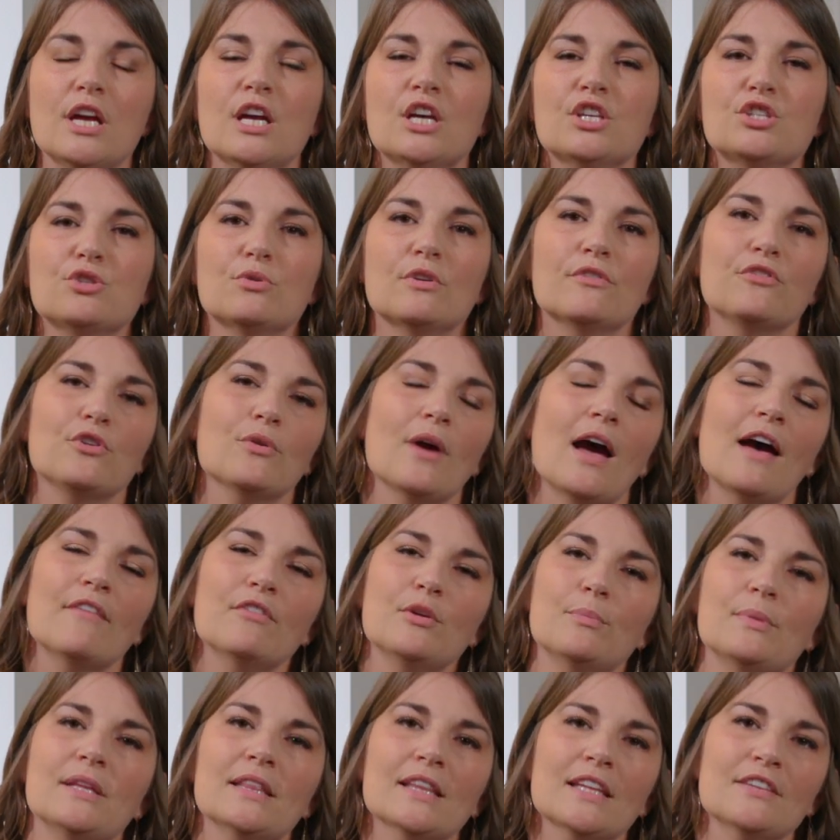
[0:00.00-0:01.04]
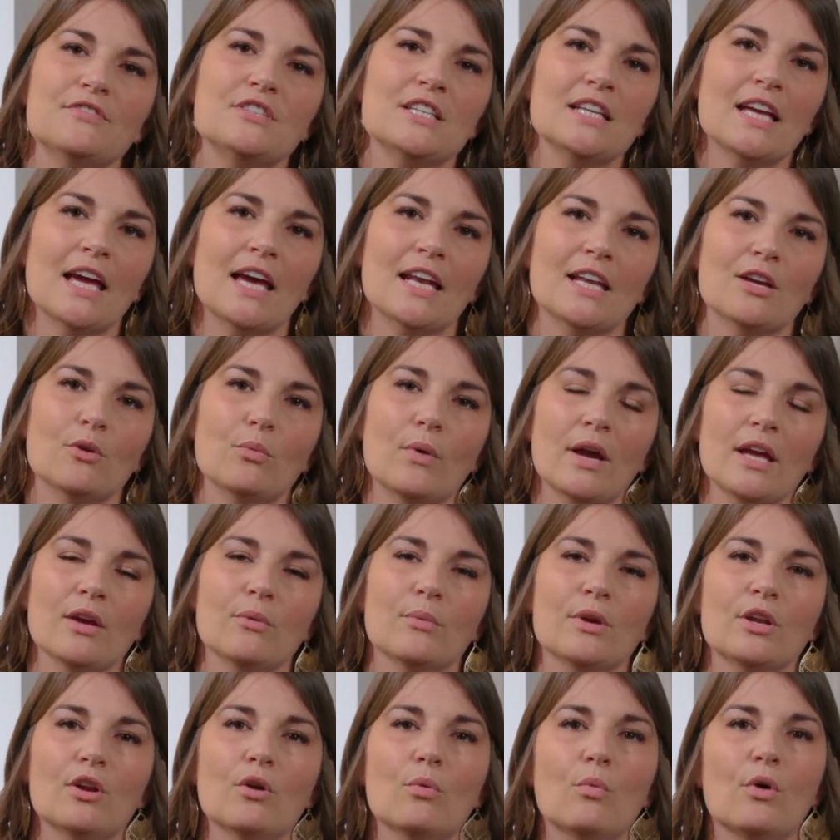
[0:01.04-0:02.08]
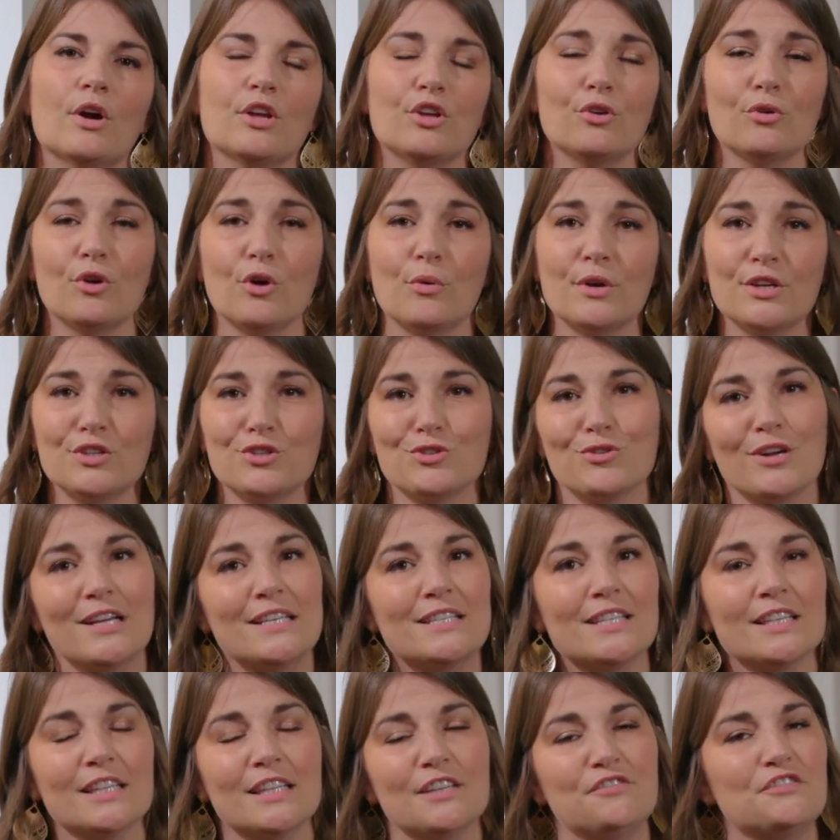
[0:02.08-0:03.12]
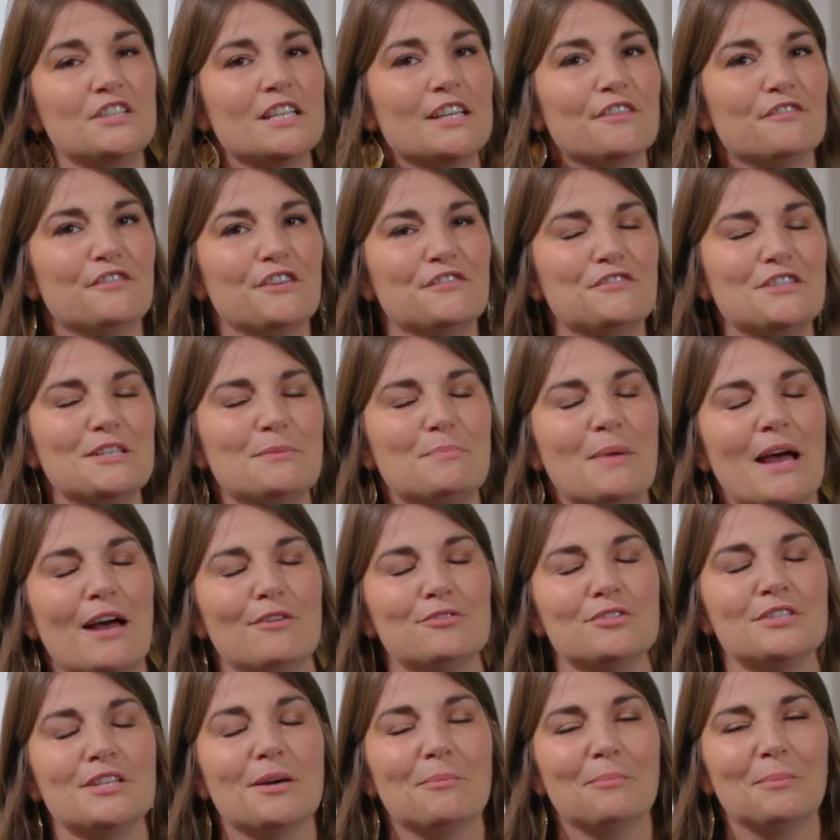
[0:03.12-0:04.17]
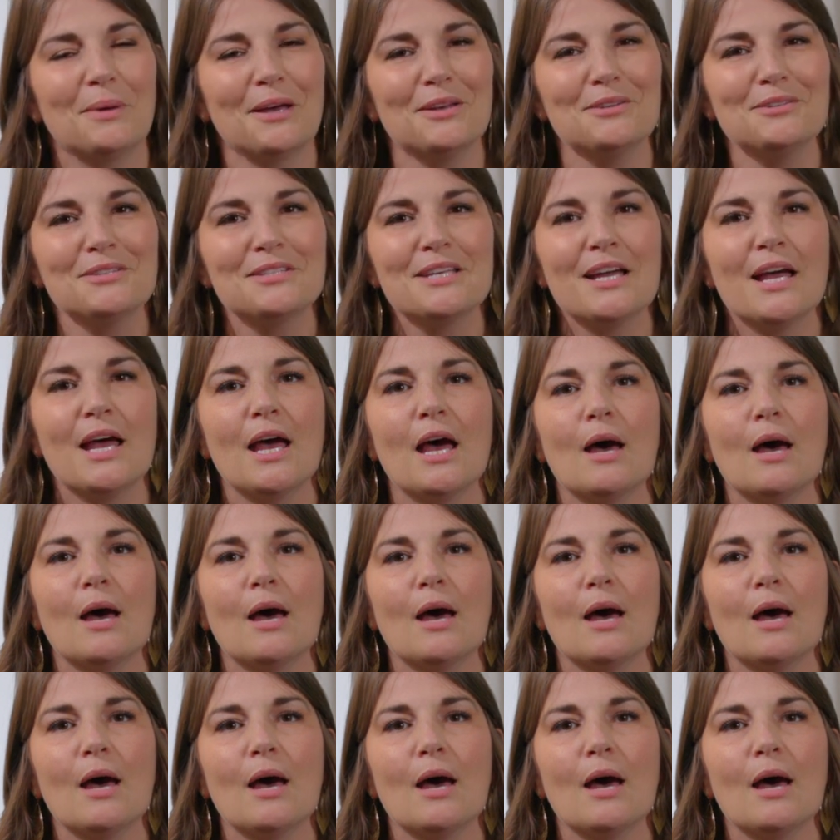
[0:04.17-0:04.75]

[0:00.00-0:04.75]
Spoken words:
So if you haven't been lifting any weight, we don't want you going straight to lifting 50-pound dumbbells.